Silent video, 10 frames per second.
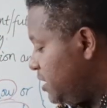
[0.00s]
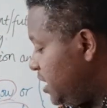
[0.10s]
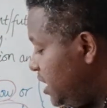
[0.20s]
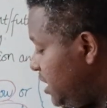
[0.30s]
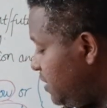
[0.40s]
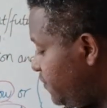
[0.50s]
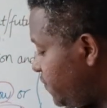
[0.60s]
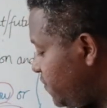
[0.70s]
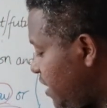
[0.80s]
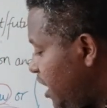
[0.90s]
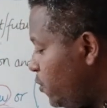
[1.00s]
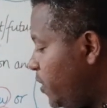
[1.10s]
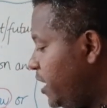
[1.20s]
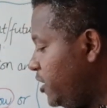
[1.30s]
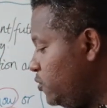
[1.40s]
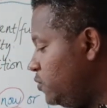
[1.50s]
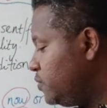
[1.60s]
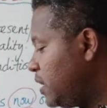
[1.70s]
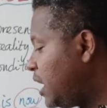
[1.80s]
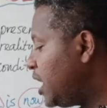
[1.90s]
if I were you.
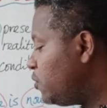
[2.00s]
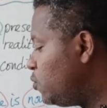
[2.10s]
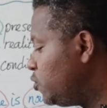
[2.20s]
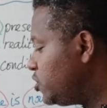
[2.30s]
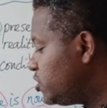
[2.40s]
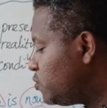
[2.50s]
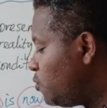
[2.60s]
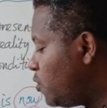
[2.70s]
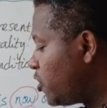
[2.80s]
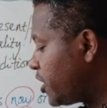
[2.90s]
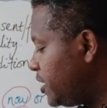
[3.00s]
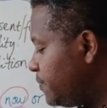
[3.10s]
I wouldn't worry.